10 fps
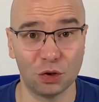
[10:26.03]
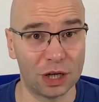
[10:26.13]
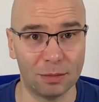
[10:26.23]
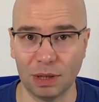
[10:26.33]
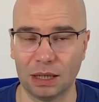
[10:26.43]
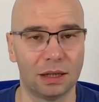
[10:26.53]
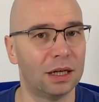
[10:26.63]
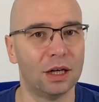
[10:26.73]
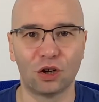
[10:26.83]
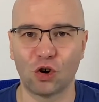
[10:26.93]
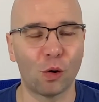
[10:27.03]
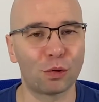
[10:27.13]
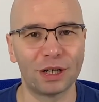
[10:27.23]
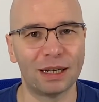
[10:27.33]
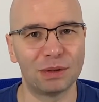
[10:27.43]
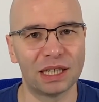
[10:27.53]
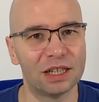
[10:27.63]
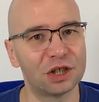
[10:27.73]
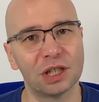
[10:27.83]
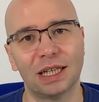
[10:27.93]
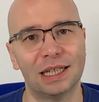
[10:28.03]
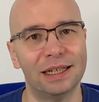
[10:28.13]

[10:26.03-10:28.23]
You can build corporate application and